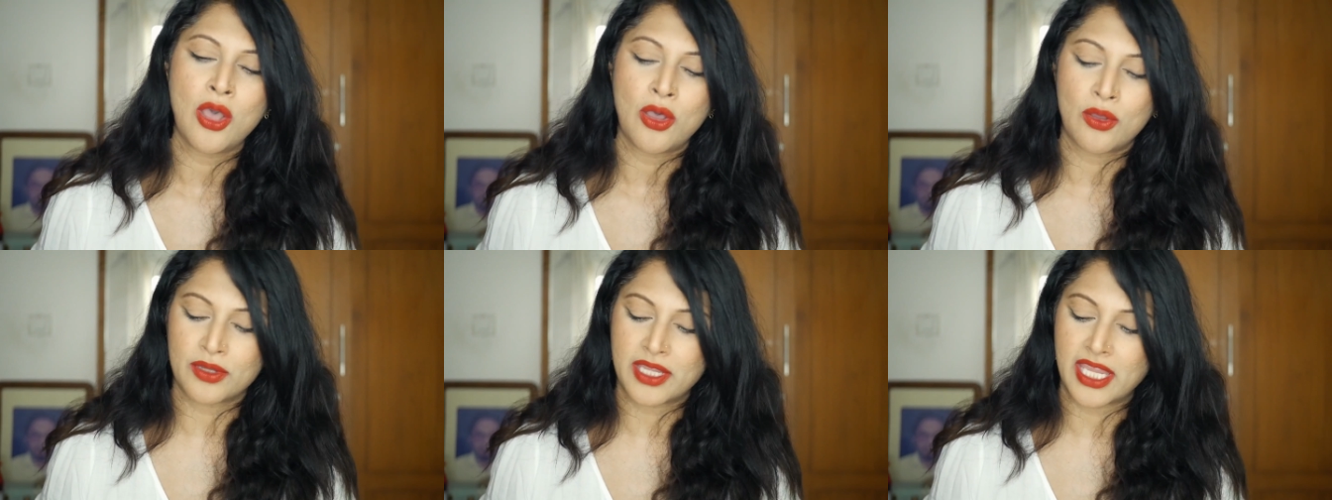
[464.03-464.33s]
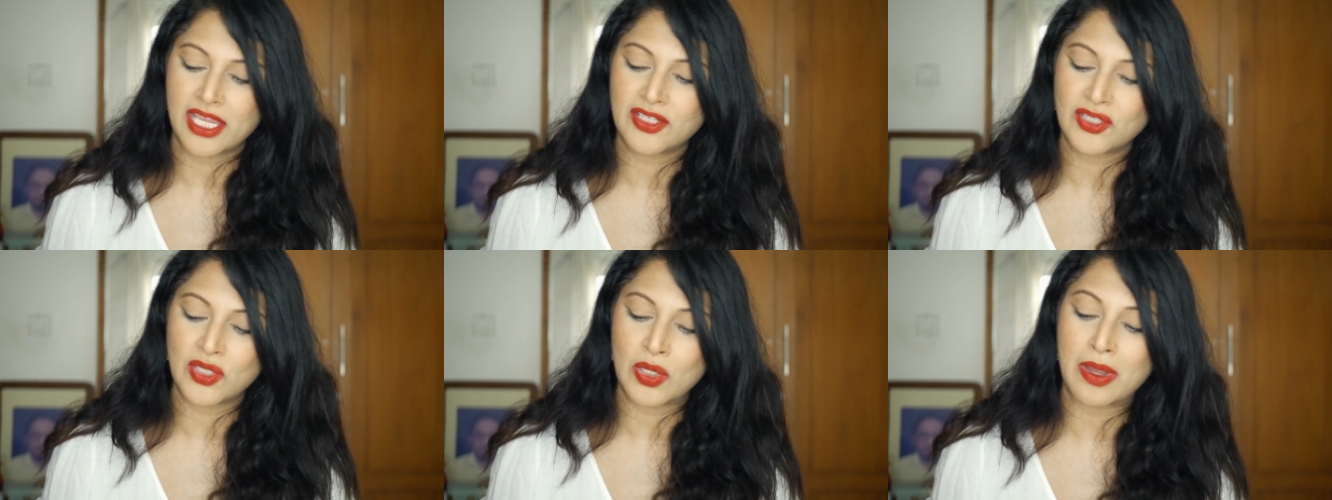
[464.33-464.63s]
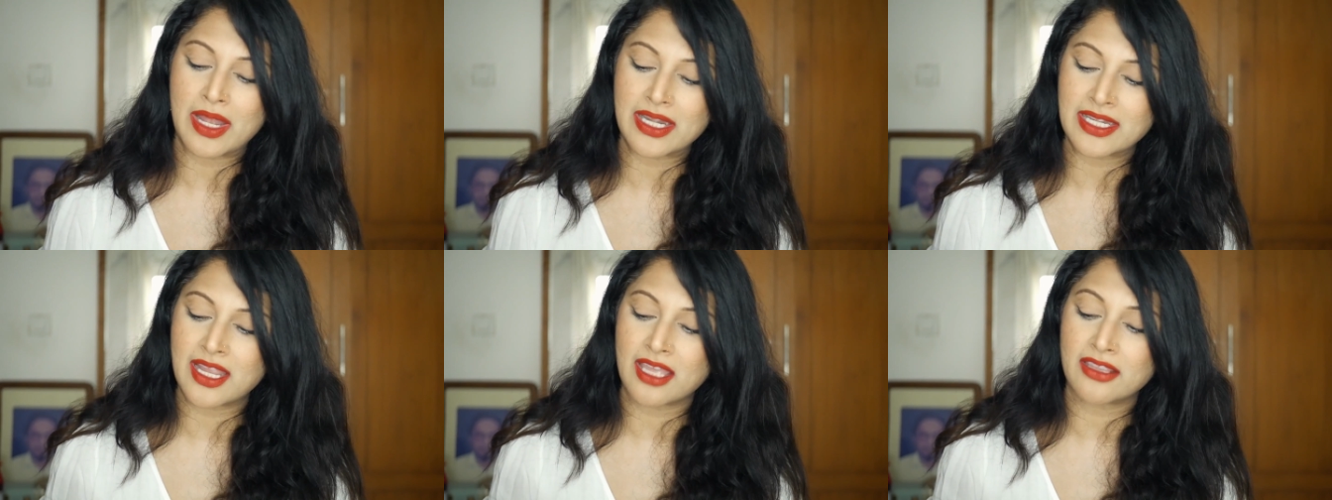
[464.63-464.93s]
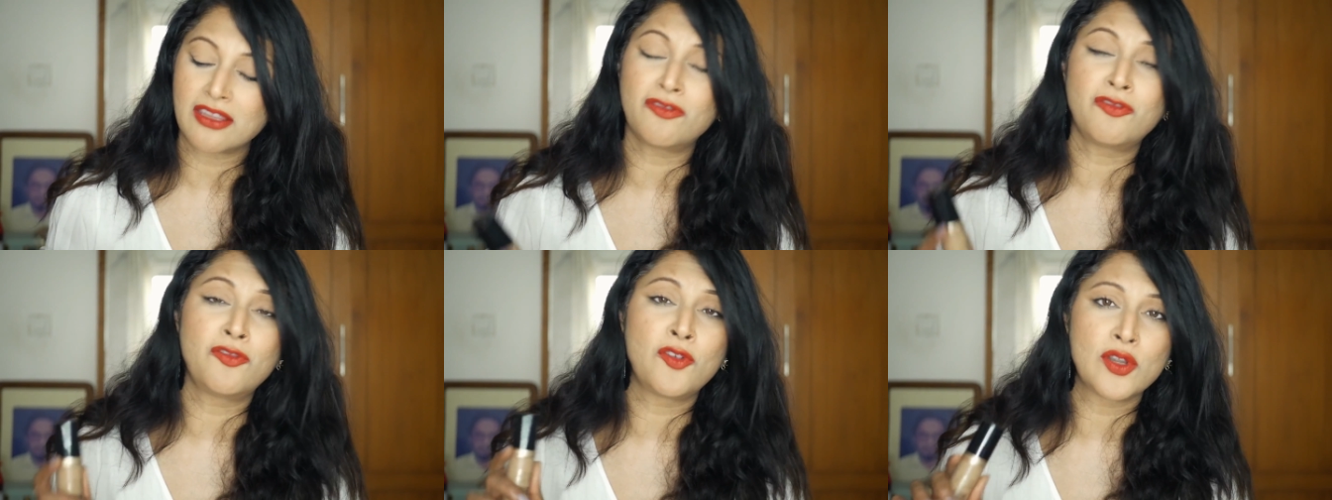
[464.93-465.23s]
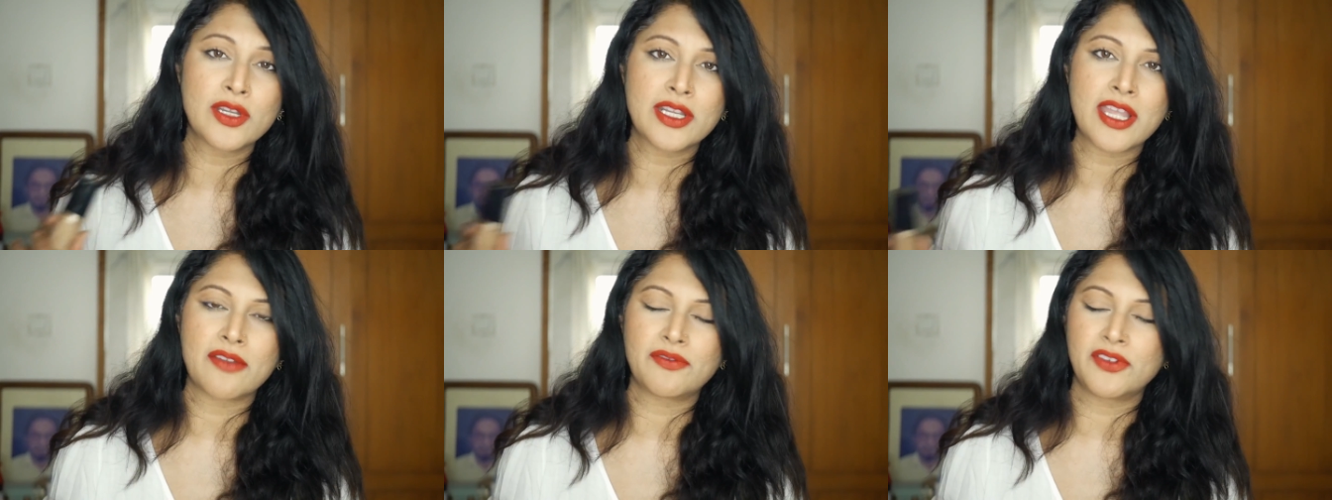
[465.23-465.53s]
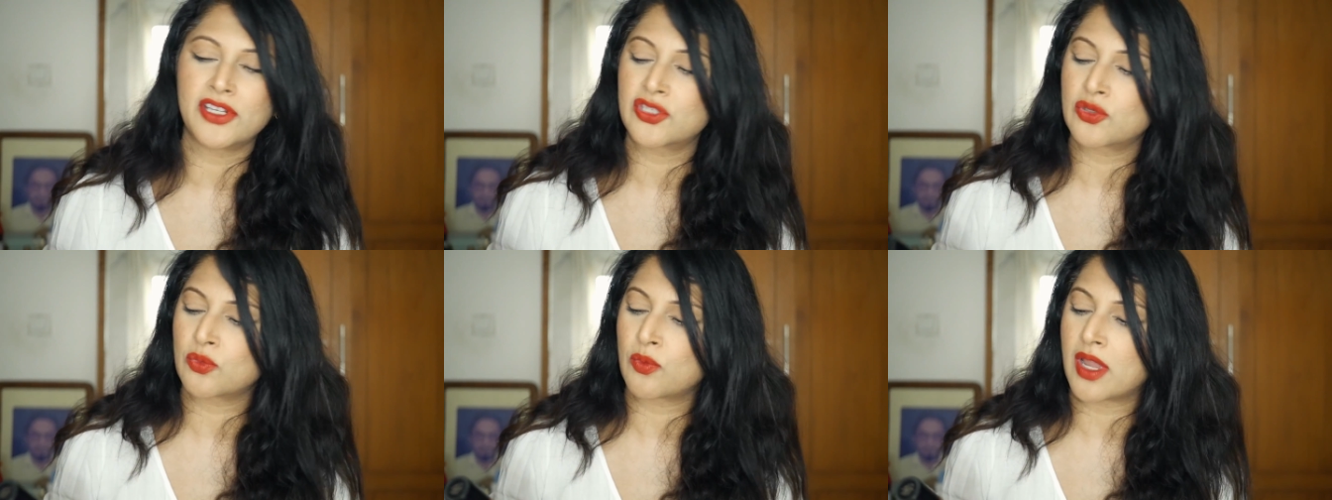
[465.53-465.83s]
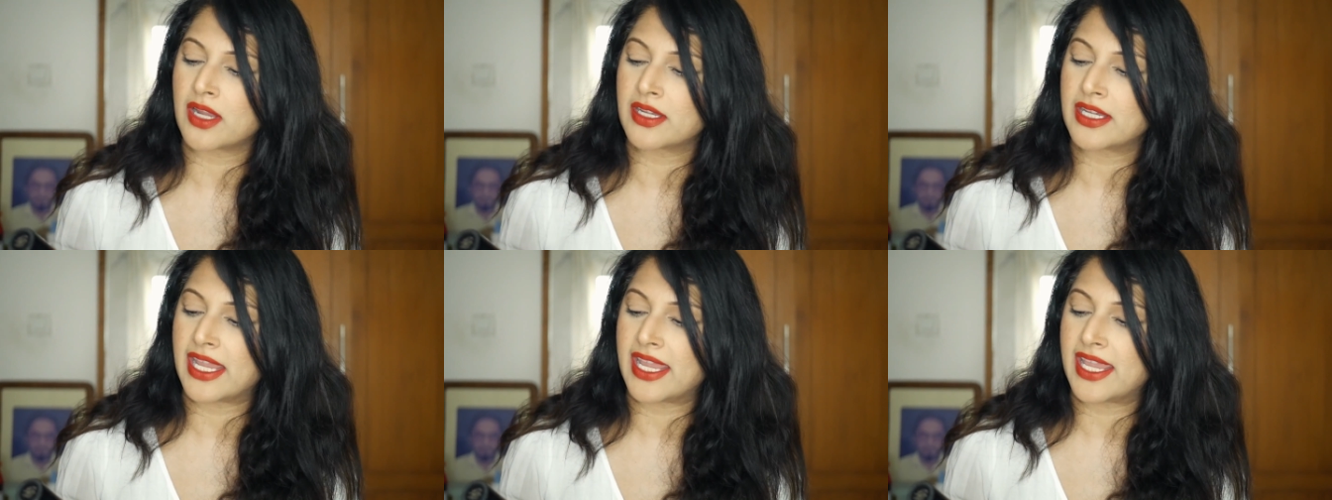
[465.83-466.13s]
Okay, so another full coverage
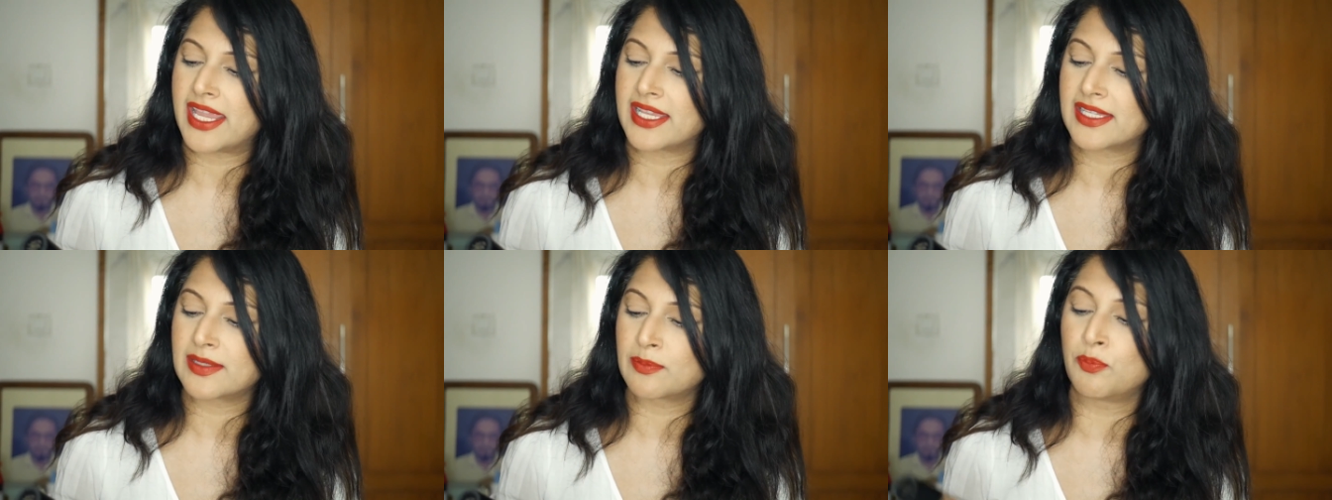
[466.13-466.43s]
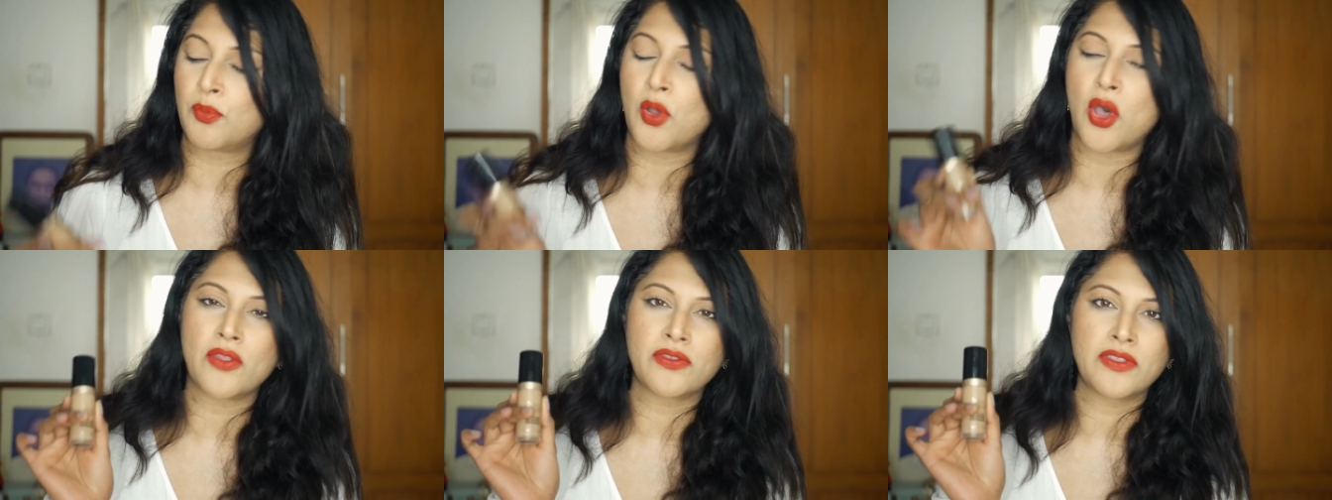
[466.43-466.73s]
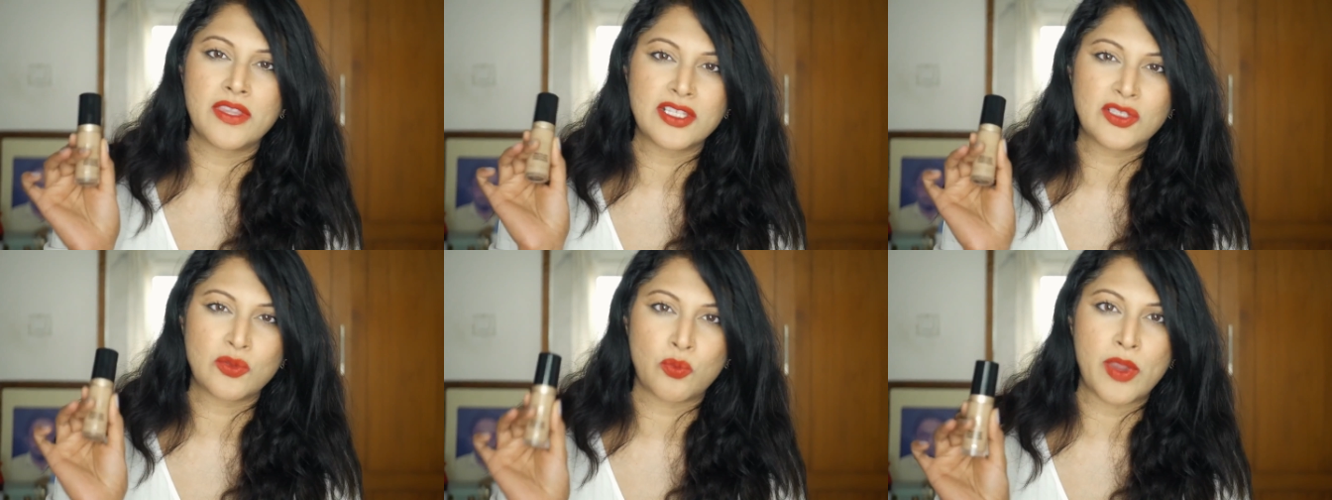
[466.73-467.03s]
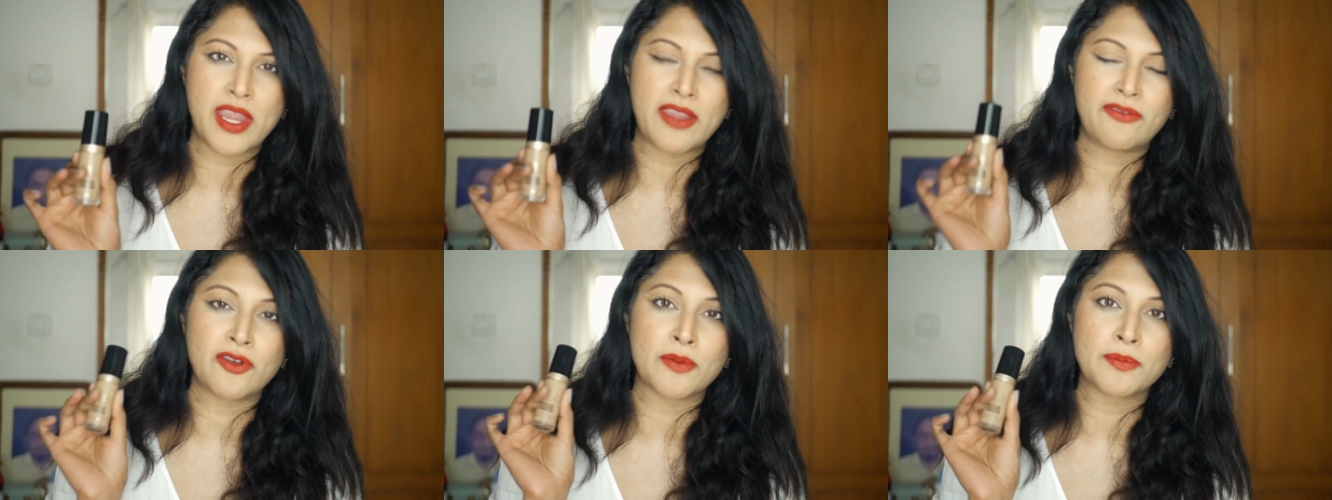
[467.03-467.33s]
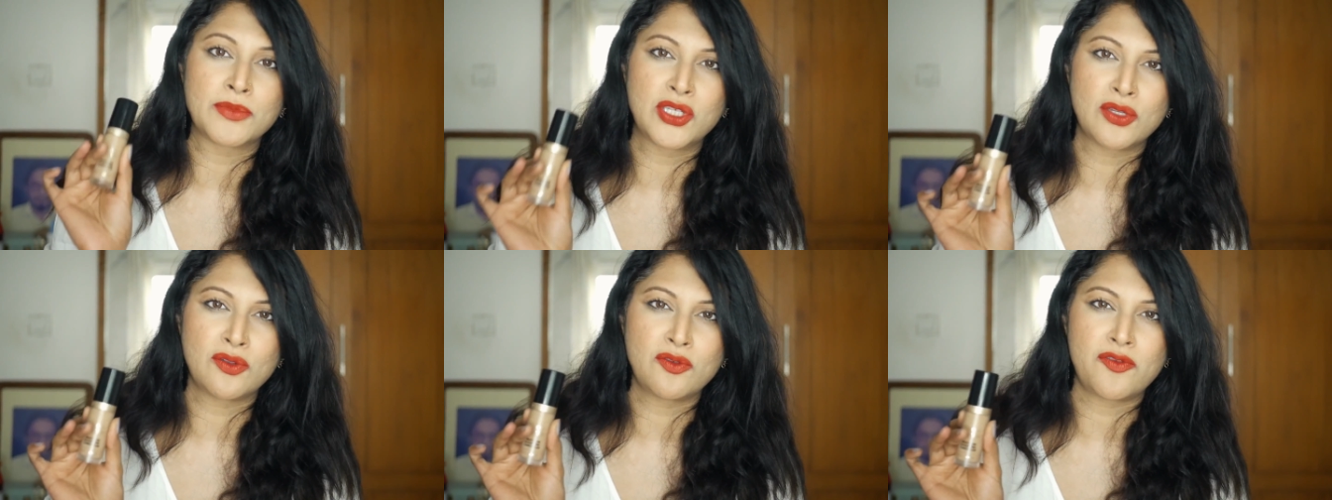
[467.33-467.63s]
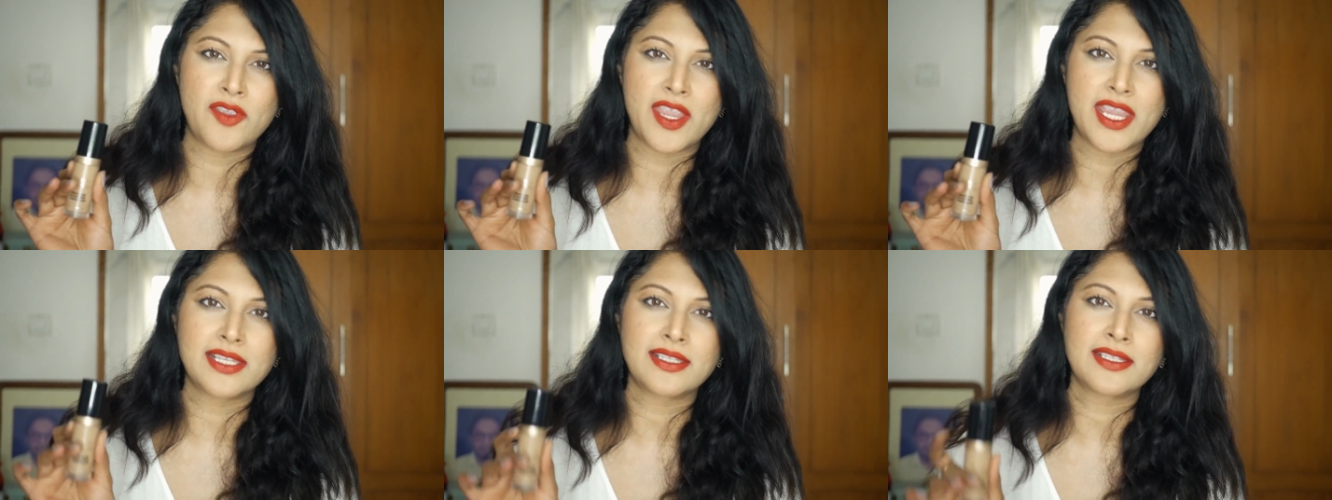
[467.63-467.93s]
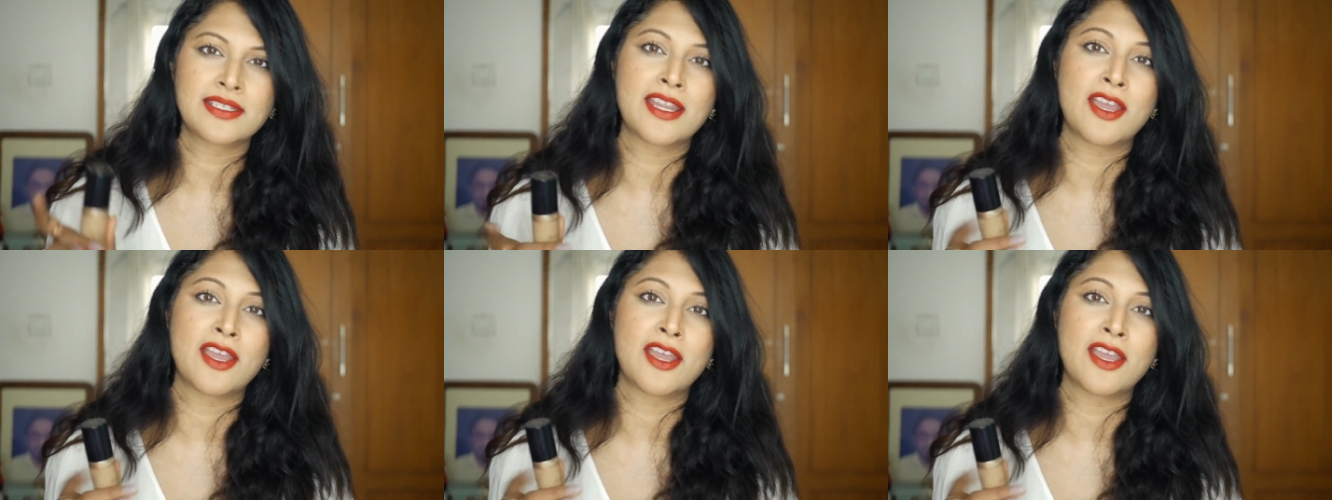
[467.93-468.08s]
one is Born This Way from Too Faced.